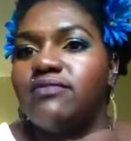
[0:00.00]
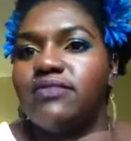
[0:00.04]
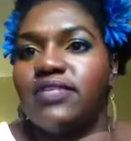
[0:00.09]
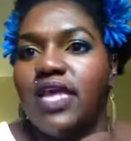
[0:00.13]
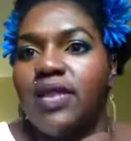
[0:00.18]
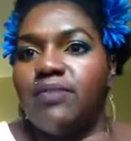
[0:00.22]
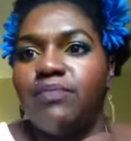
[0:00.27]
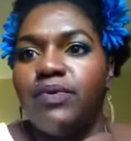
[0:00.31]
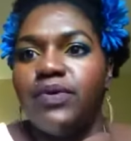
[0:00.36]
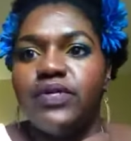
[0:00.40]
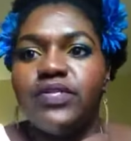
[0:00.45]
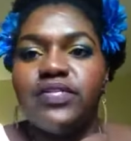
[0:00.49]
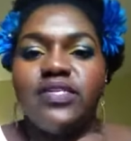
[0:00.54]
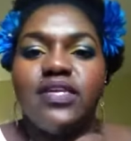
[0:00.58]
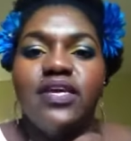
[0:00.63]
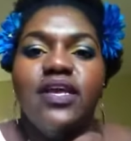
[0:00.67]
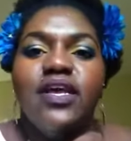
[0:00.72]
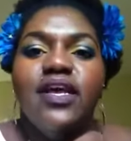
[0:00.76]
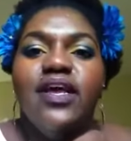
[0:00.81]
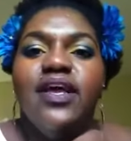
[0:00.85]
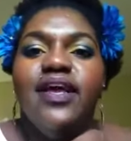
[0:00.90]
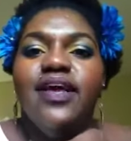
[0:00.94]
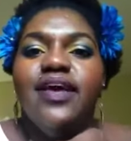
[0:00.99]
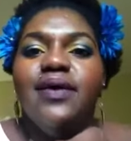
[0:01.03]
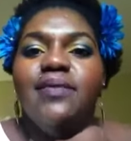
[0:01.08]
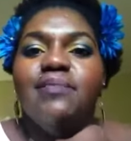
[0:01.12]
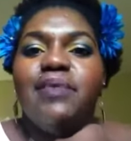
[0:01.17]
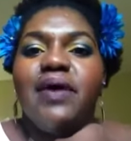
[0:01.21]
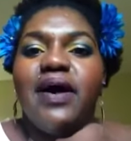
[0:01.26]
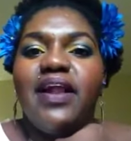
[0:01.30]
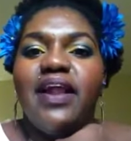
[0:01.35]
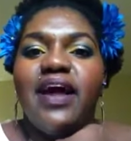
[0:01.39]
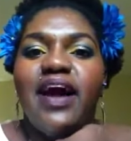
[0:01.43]
10 books.
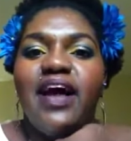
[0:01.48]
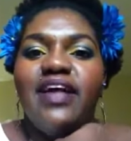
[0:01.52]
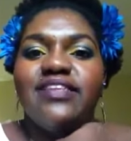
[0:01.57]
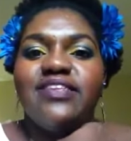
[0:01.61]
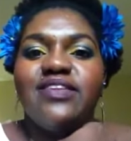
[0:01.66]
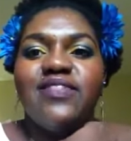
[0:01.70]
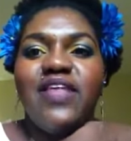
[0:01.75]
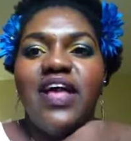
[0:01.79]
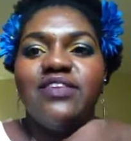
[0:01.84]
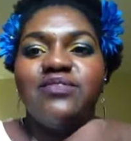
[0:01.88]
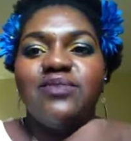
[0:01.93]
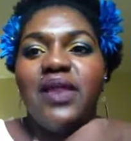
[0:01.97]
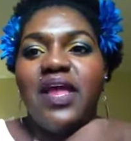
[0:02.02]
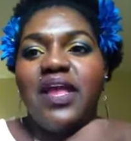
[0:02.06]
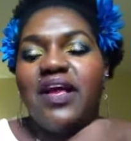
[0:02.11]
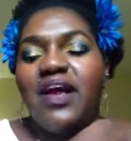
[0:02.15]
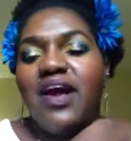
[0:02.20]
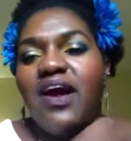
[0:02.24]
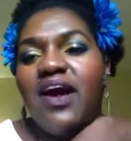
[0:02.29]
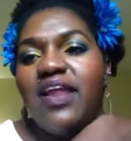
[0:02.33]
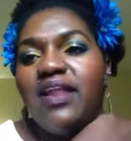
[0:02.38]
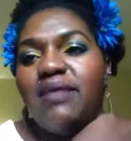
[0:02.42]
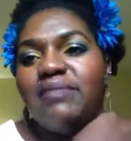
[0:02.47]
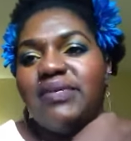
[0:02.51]
But, so that's what I got.